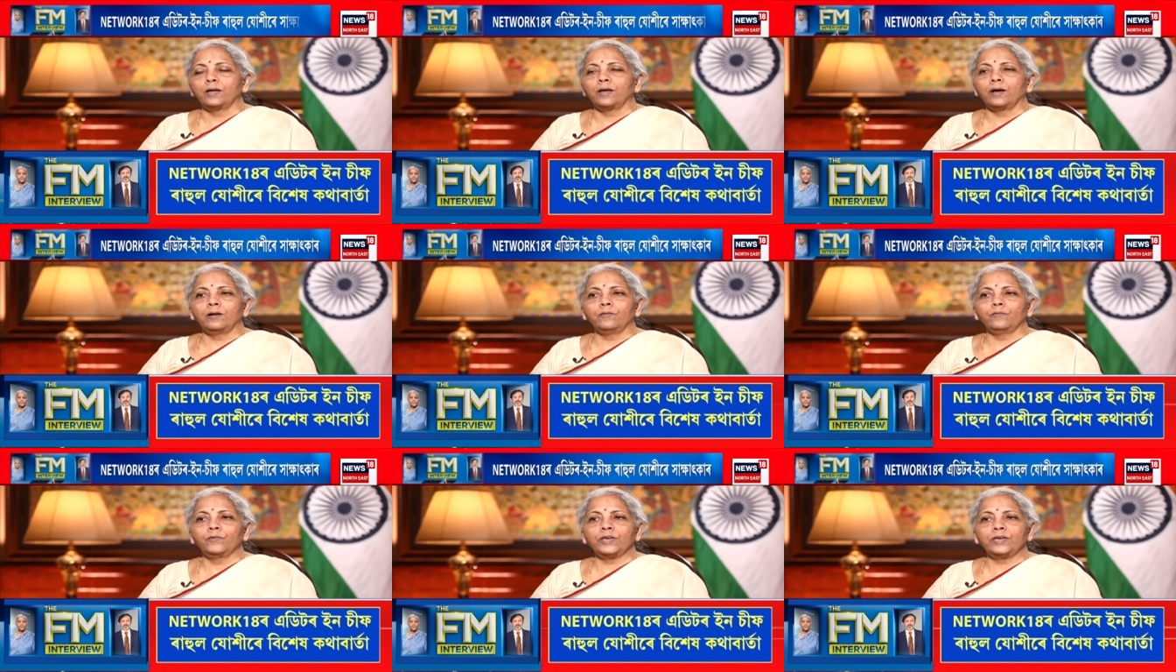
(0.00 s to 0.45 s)

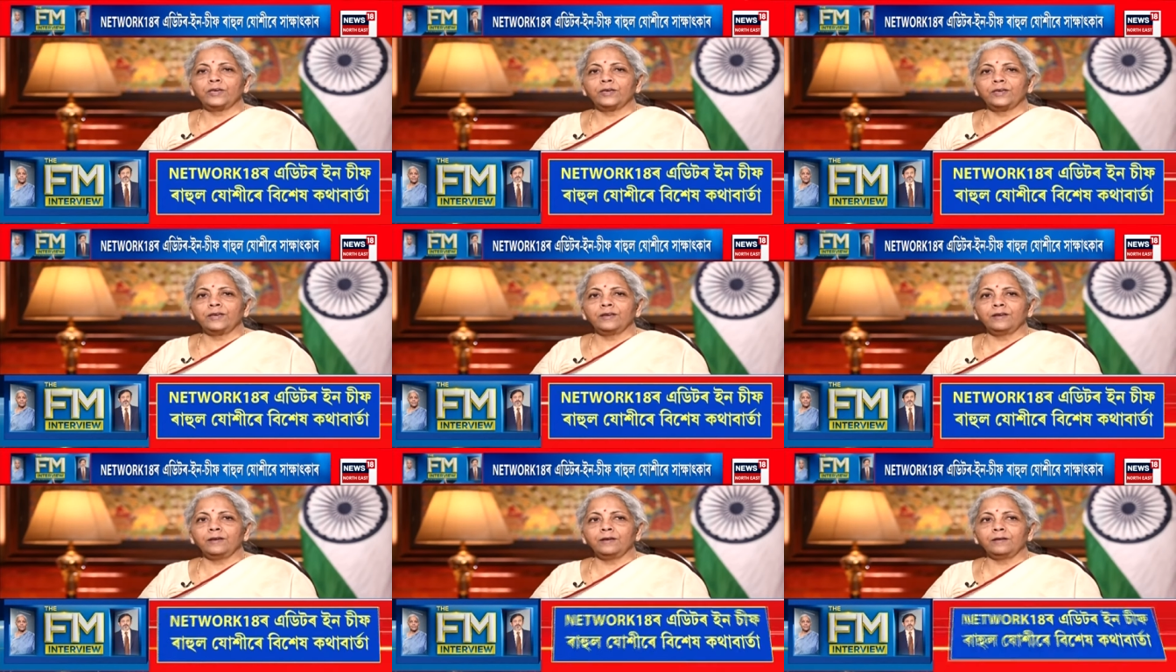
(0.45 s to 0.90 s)

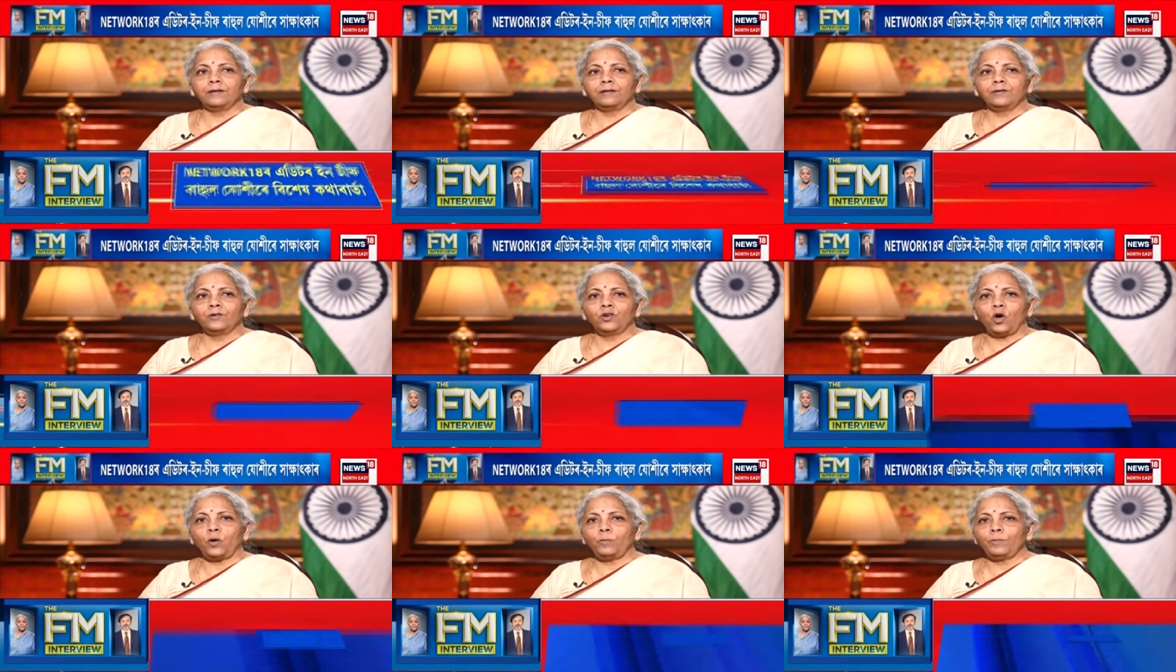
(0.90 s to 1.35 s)
we
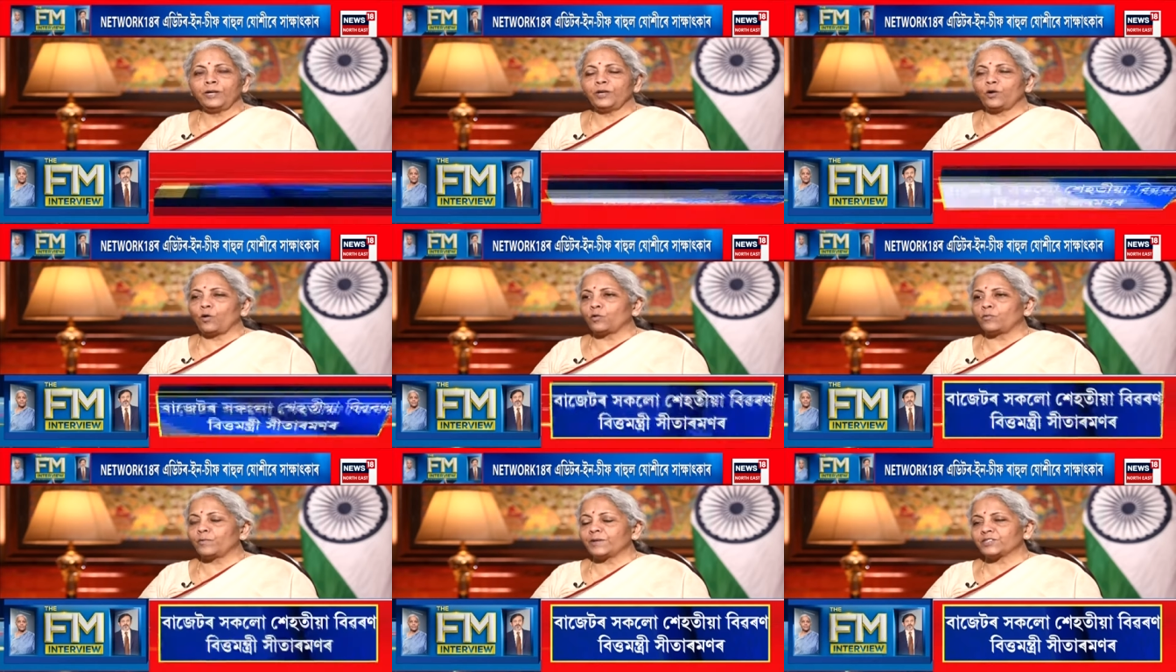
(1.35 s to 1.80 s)
normally
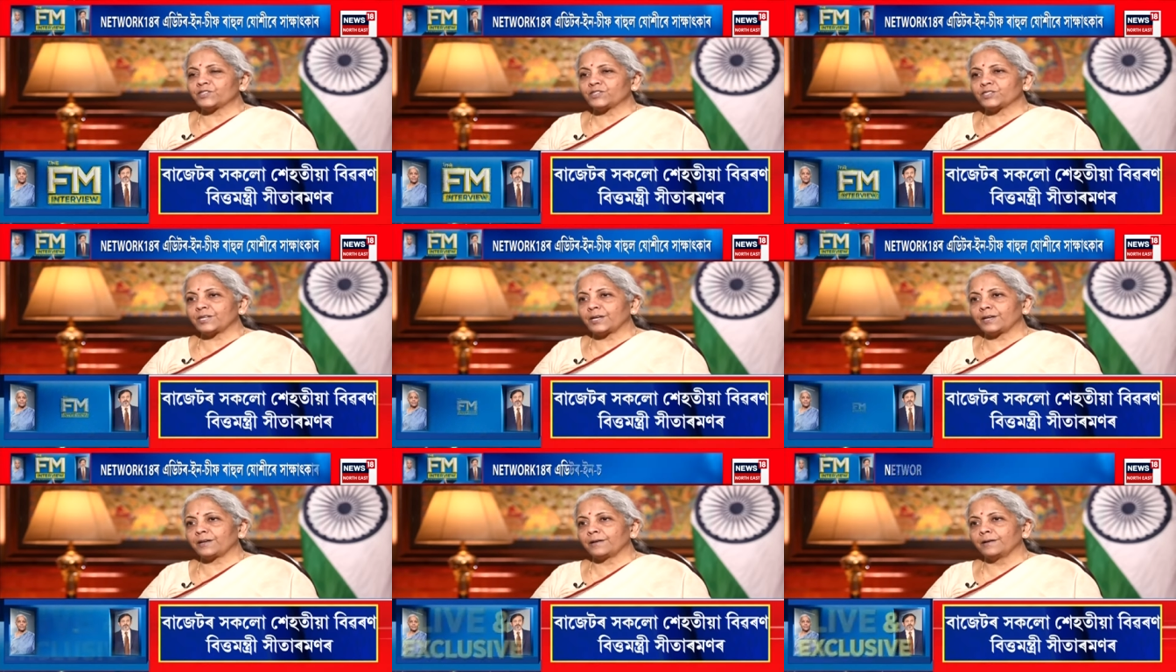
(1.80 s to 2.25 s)
always
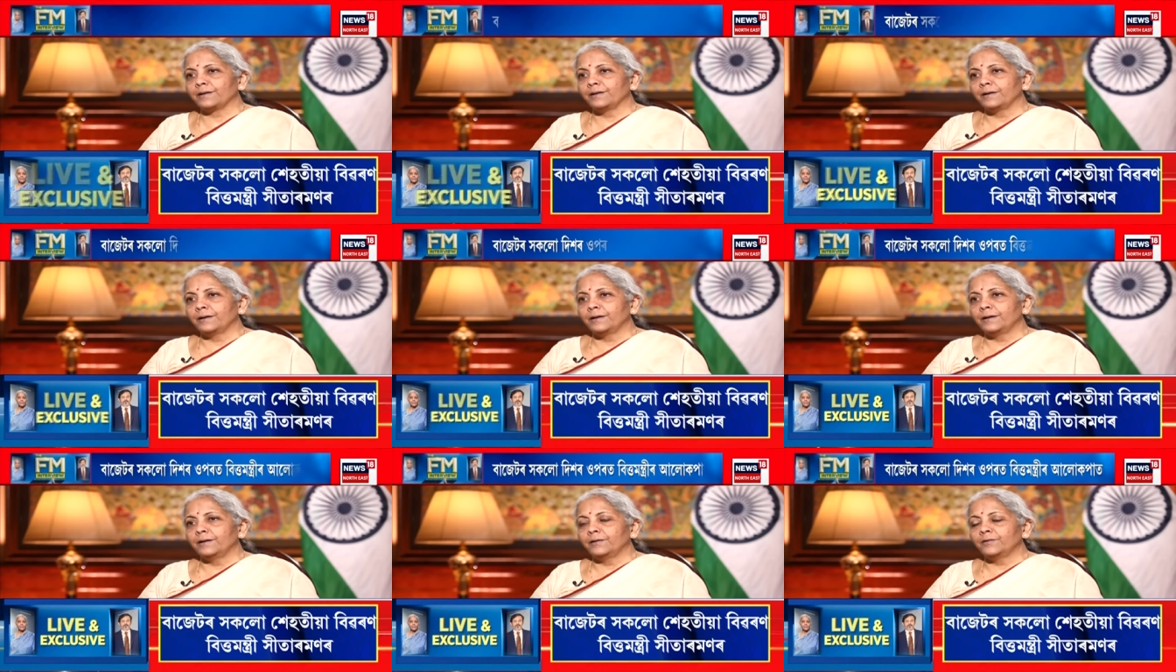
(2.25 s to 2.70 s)
say
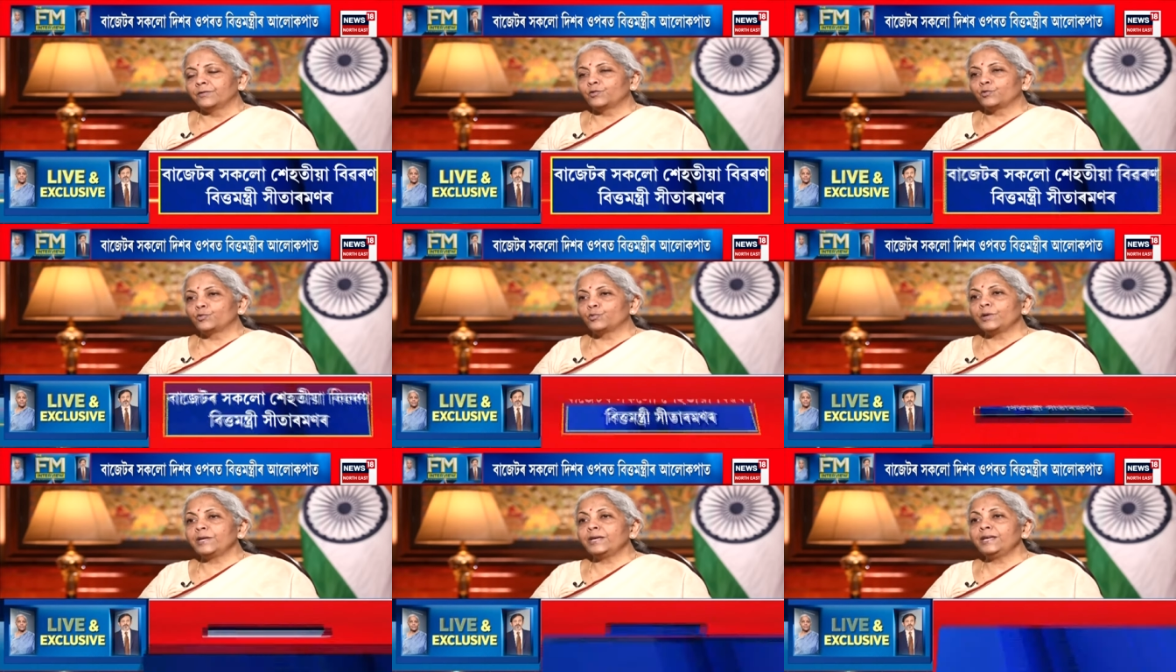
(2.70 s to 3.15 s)

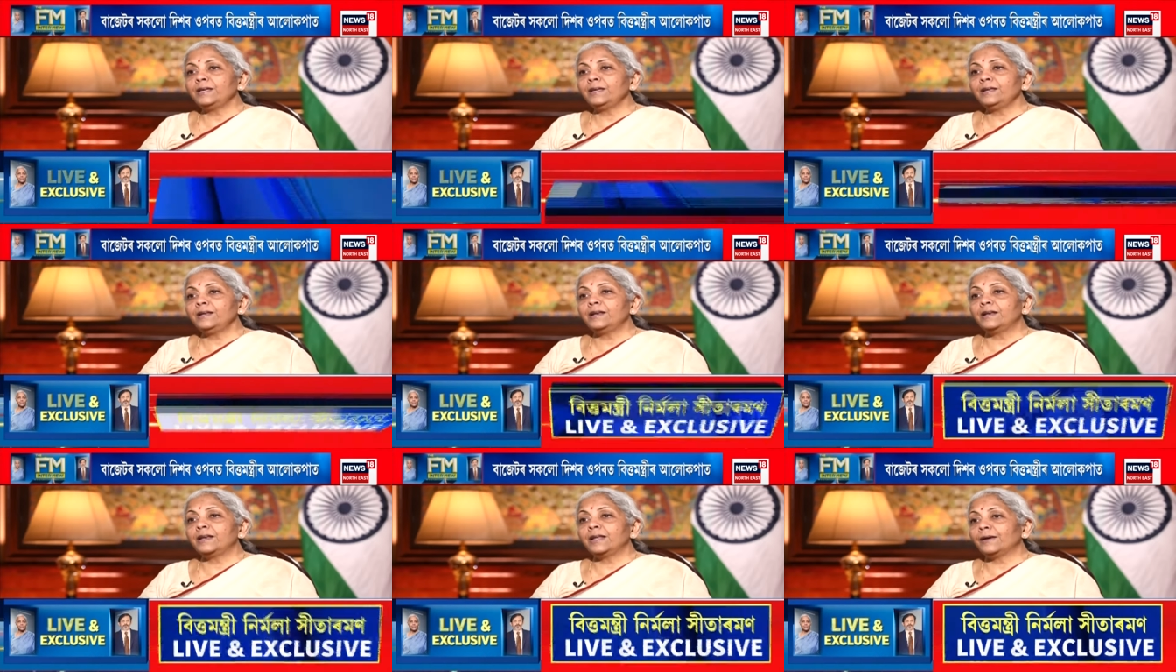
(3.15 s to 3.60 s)

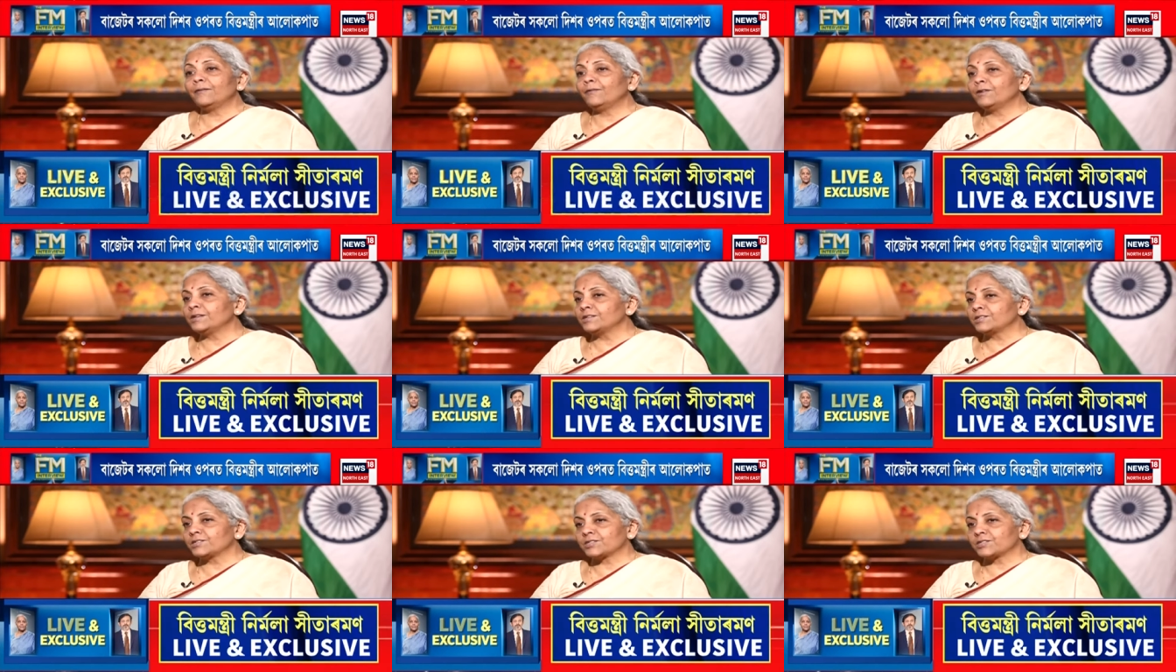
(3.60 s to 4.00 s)
three levels